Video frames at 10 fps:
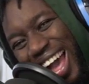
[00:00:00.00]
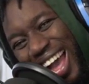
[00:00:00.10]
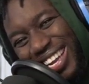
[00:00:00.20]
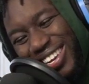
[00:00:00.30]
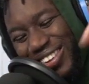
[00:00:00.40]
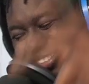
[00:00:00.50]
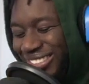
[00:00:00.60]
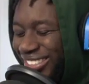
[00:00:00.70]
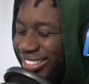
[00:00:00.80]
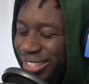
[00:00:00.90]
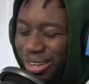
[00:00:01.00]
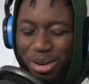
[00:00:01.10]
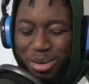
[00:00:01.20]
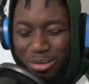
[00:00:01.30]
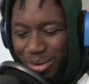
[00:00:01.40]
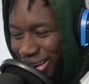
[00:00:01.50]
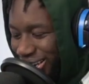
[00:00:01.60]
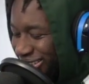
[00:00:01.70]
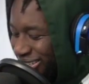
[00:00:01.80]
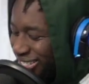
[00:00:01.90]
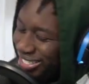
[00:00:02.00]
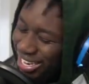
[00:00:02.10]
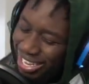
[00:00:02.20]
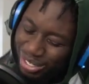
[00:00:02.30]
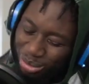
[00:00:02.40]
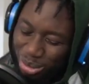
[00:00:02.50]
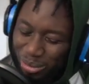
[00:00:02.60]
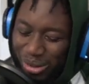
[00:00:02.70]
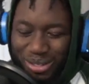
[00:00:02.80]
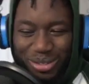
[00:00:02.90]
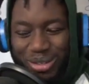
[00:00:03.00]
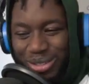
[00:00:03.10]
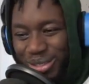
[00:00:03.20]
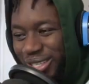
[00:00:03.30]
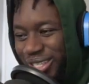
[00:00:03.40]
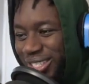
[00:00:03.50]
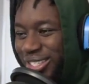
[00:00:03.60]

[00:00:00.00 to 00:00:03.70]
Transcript: notes and oh my days, we're about to enjoy this.